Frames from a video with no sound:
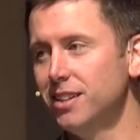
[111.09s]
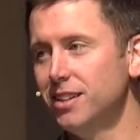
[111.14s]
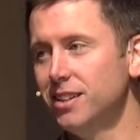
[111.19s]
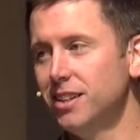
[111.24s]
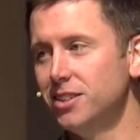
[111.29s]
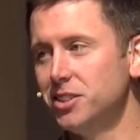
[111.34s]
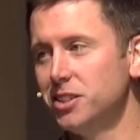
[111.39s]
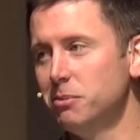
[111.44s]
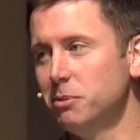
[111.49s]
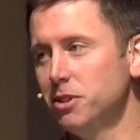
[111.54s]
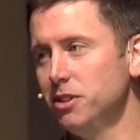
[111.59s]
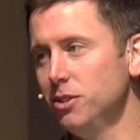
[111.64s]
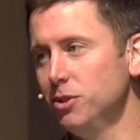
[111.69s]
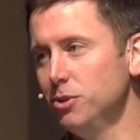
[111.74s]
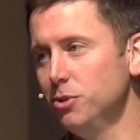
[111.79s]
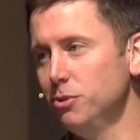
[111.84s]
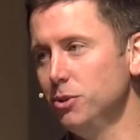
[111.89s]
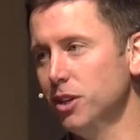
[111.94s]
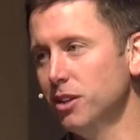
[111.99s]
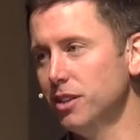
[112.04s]
Now, some of
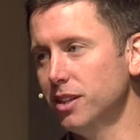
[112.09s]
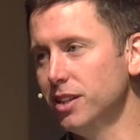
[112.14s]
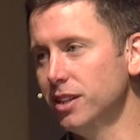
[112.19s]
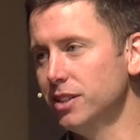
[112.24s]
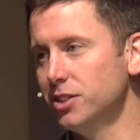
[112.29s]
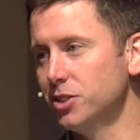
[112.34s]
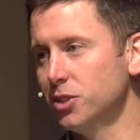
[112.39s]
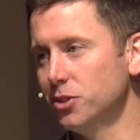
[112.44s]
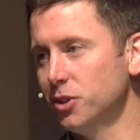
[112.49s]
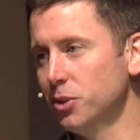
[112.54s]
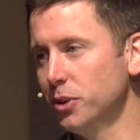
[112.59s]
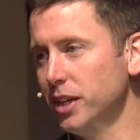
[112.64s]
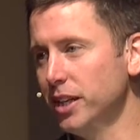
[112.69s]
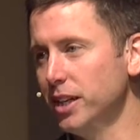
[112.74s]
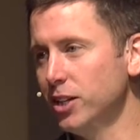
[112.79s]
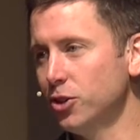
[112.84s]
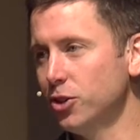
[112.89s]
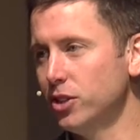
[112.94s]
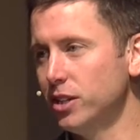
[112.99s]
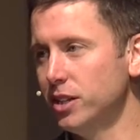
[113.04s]
you young kids don't know what a
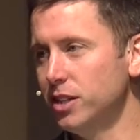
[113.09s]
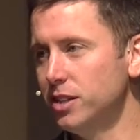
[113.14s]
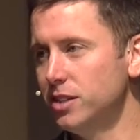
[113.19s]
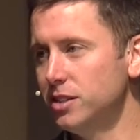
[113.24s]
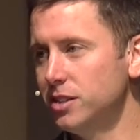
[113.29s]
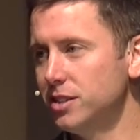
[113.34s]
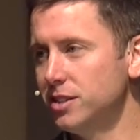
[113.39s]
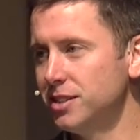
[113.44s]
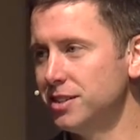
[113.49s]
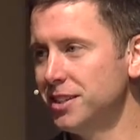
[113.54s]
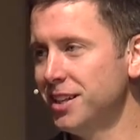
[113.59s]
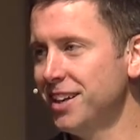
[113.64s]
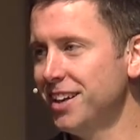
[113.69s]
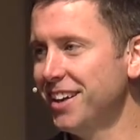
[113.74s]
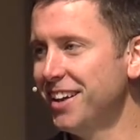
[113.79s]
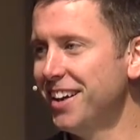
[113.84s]
hickory is.